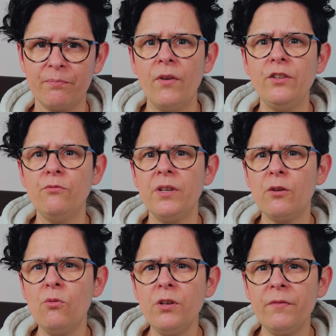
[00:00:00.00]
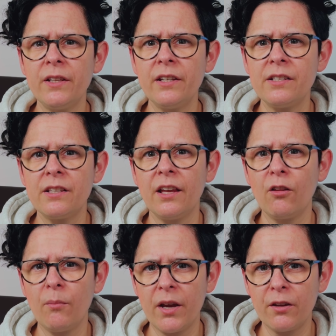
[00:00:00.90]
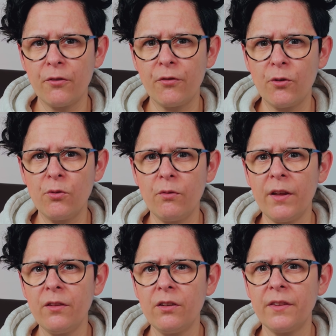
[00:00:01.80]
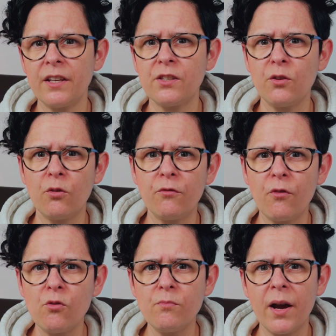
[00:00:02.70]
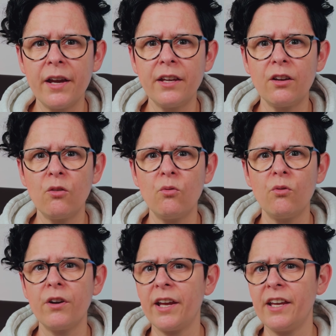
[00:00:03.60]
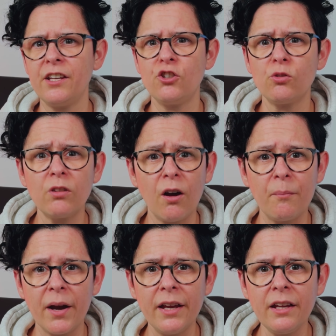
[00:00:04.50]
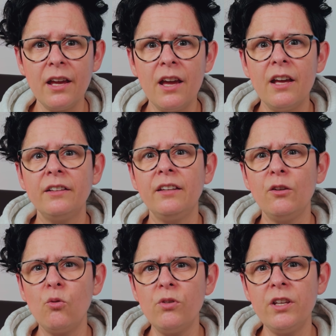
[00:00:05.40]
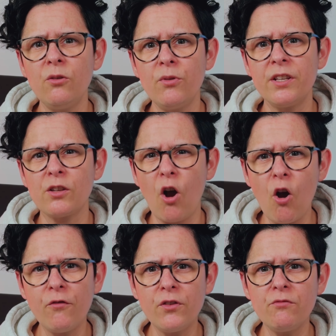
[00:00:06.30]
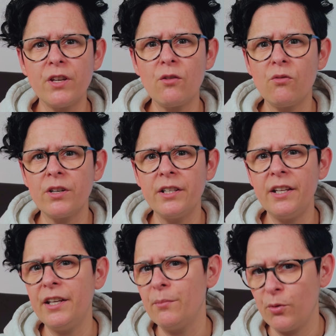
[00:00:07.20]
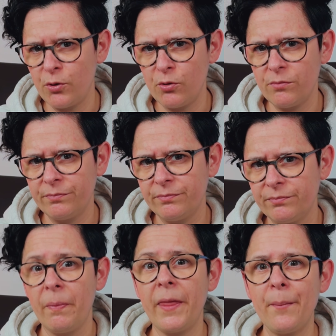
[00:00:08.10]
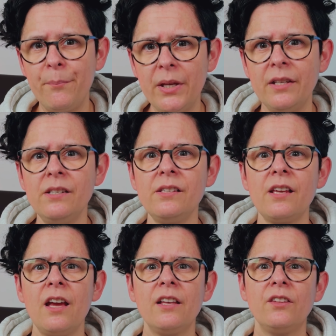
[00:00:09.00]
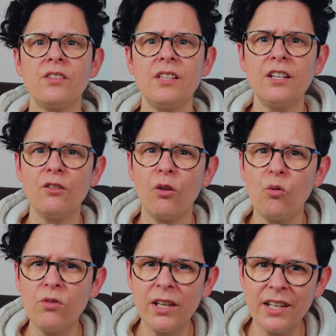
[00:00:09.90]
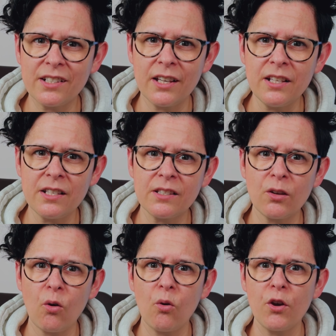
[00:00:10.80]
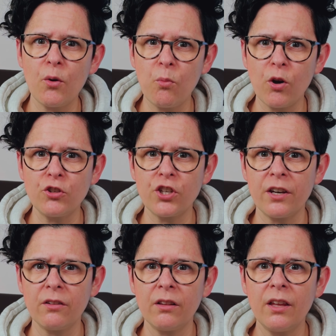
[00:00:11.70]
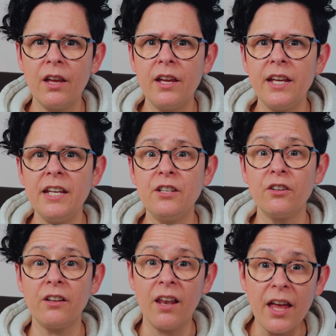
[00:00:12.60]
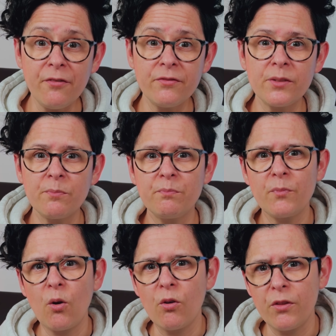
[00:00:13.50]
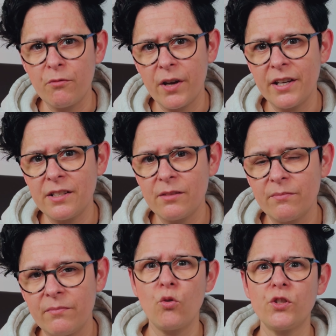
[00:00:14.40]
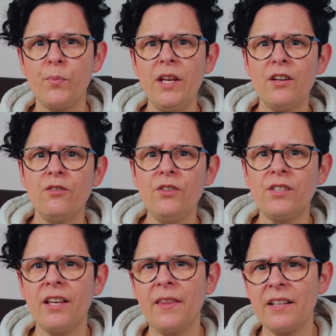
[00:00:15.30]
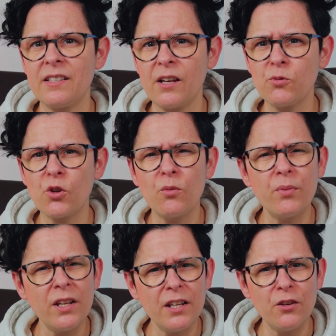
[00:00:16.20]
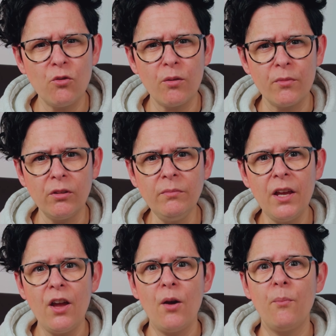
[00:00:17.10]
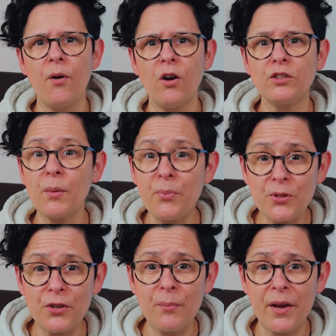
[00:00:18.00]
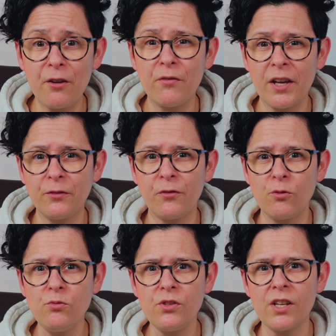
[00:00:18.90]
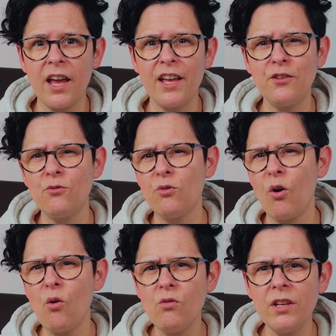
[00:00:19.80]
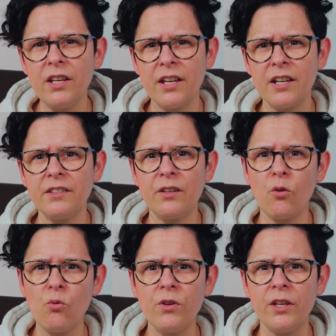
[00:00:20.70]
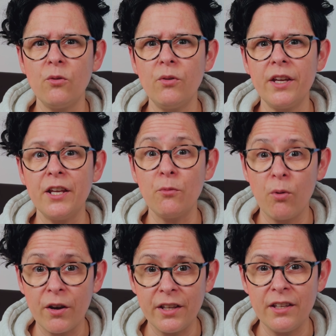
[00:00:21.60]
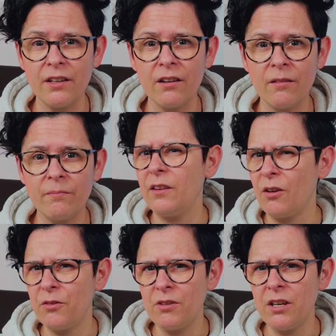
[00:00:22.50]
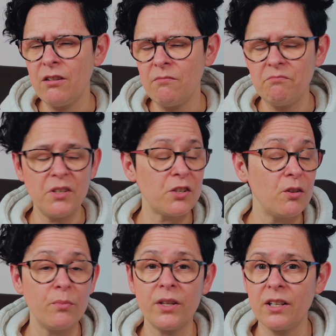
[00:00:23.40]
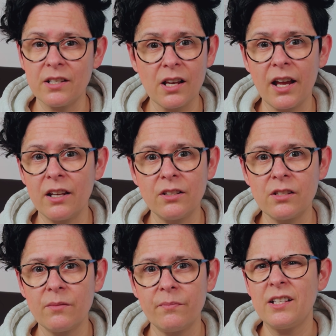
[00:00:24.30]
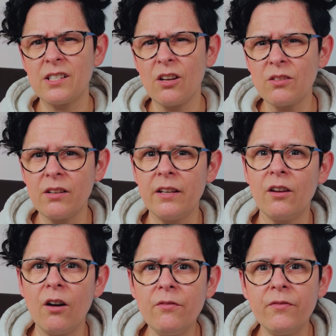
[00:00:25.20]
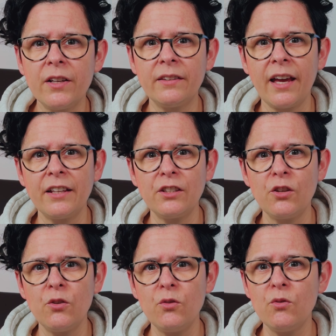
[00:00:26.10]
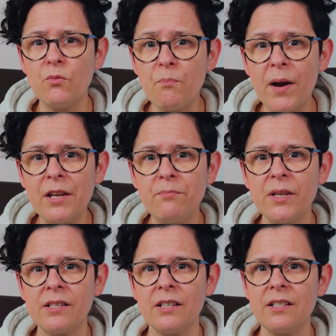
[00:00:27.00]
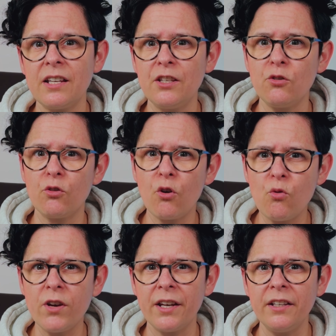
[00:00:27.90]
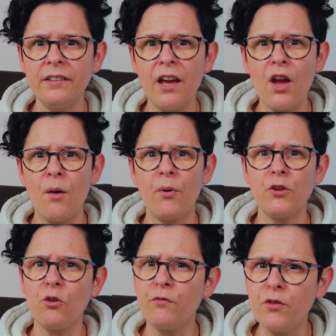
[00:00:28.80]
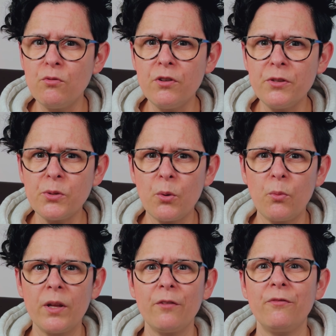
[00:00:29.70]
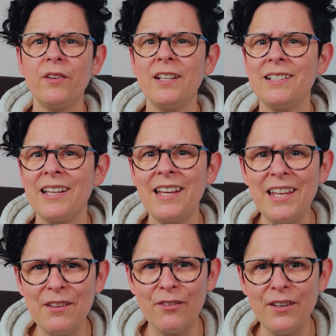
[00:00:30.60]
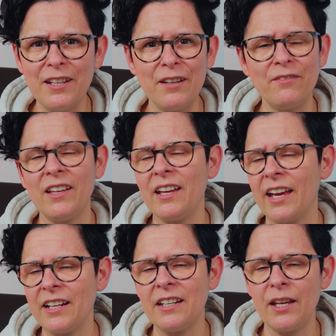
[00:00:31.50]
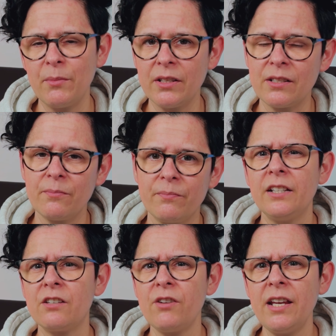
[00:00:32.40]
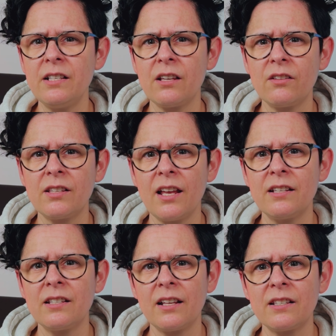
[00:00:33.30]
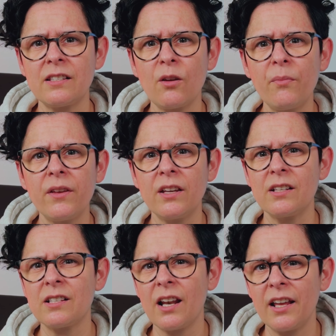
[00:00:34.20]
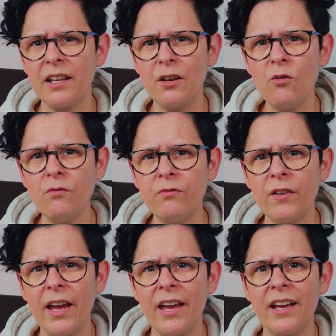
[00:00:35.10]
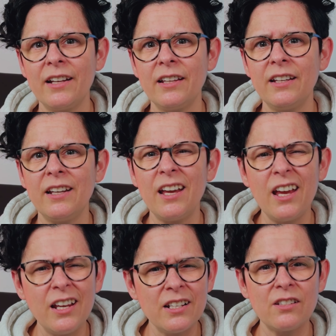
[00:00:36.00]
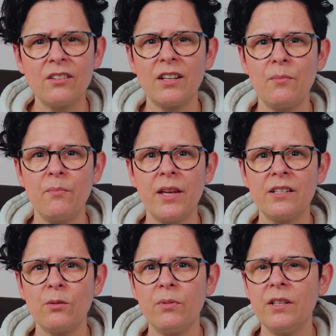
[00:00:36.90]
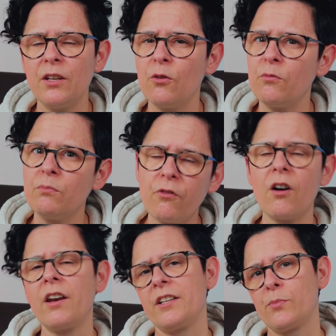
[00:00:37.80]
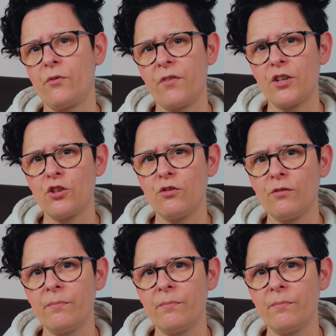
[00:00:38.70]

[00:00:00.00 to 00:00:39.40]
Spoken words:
When you record with a single microphone, whether that's your phone mic or a shotgun mic, the audio is often recorded in mono. That means the signal only exists on one channel, either the left or the right. On speakers, that sounds completely normal, but put on a pair of headphones and you'll only hear the audio in one ear. The other ear is completely silent. It's subtle enough that you might miss it in your own edit, but your viewers will feel it even if they can't name it. It creates a sense that something is slightly off, and it instantly makes the video far less professional.